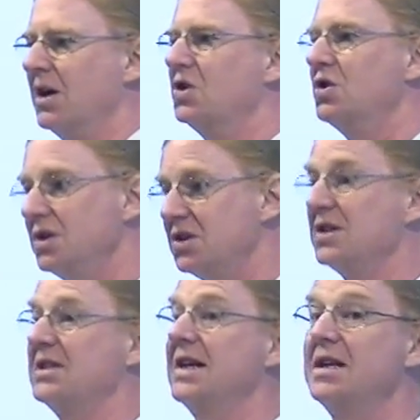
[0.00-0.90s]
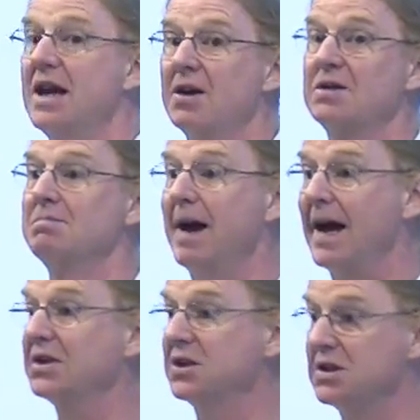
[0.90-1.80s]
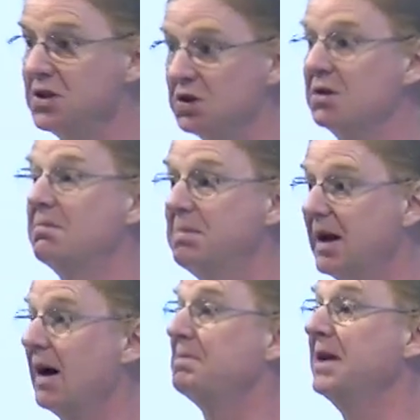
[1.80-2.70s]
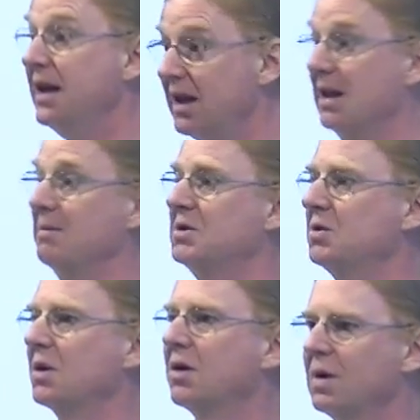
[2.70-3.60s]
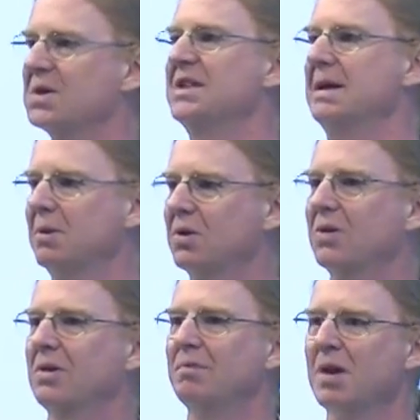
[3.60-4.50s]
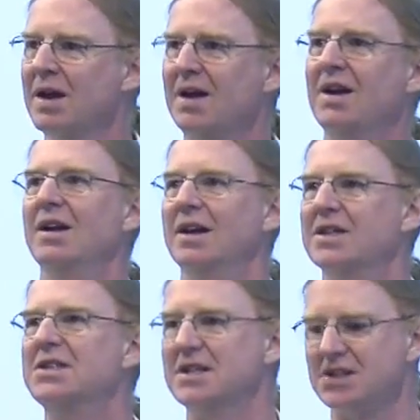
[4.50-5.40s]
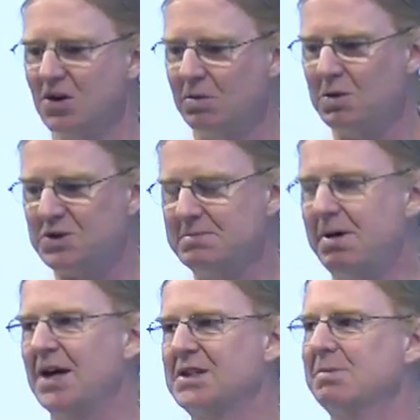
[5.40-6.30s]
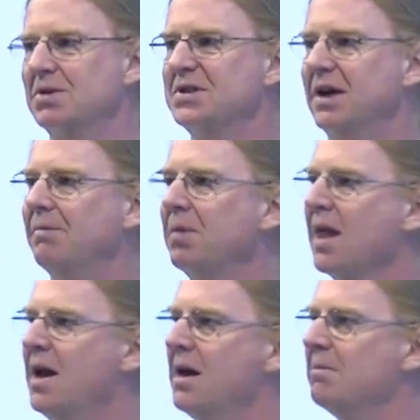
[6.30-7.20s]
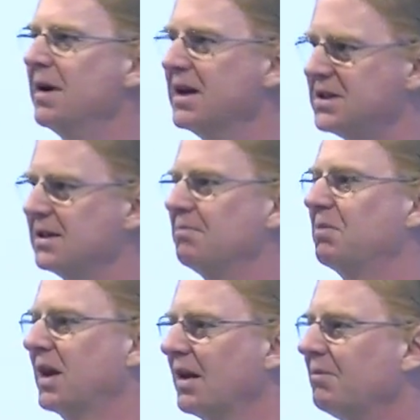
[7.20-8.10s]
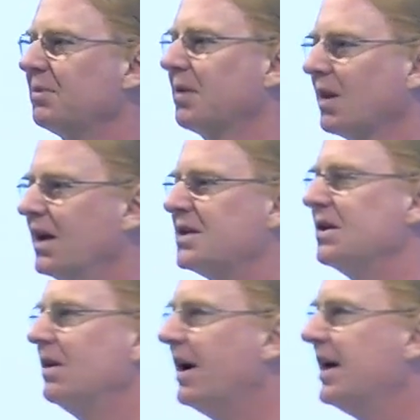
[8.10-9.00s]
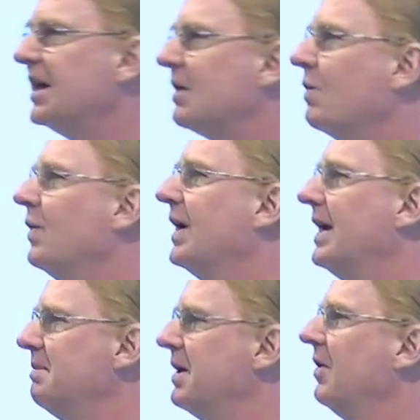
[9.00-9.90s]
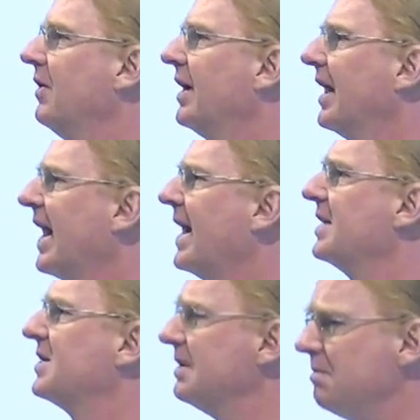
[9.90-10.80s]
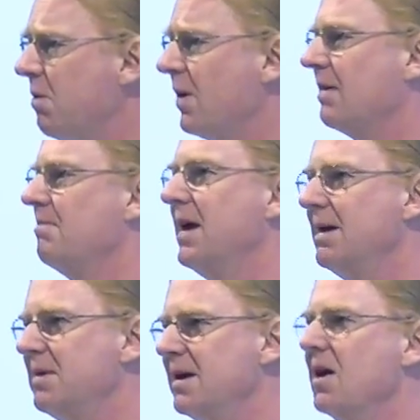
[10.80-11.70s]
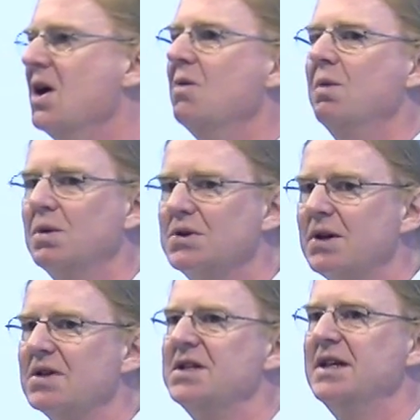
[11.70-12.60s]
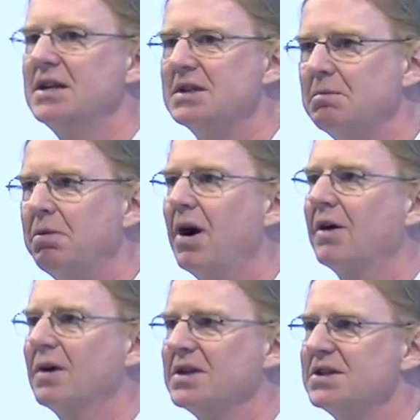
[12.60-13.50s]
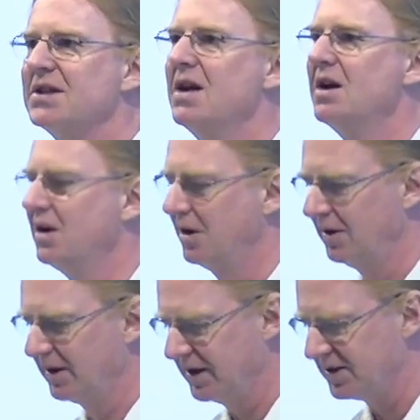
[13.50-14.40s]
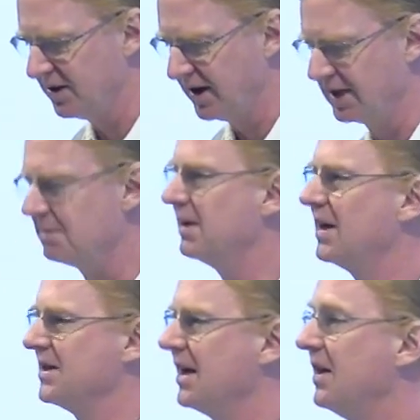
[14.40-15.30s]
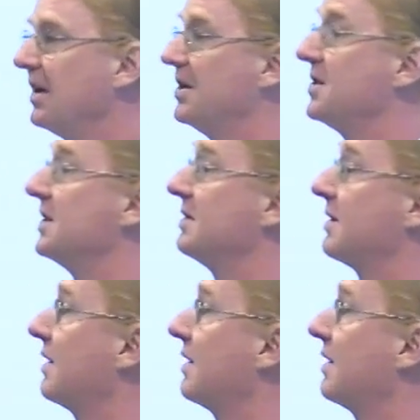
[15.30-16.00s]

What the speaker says: you shouldn't just send out some patches, you should be updating them to a current stable kernel. It's an almost impossible sell. But it's a line that we keep hearing, and at some point, maybe, we will start seeing some progress along these lines, because I think this is